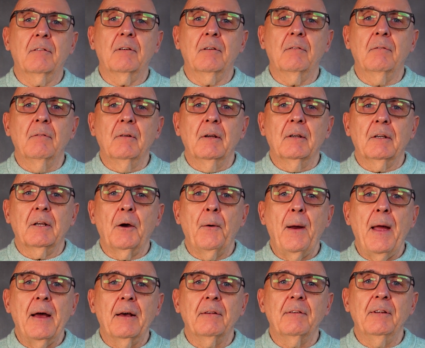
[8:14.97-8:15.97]
to go
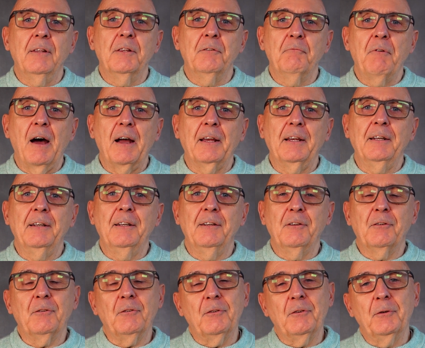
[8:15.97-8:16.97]
out in the rain
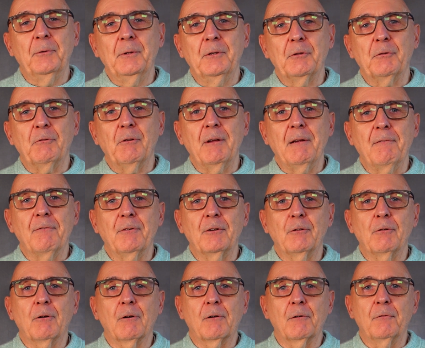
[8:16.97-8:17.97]
in doing street
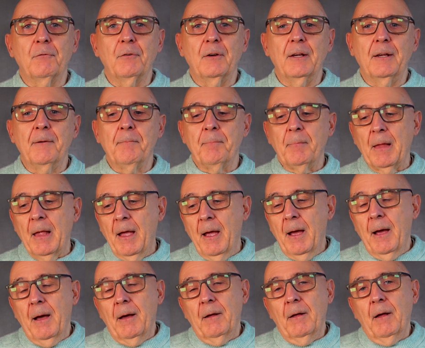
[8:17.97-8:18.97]
photography.
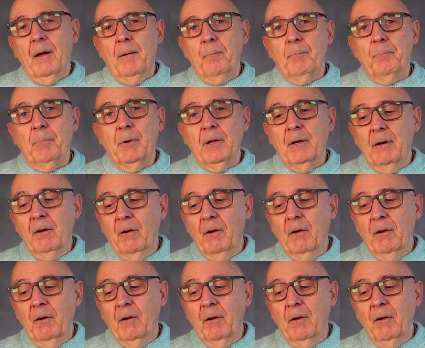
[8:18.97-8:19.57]
But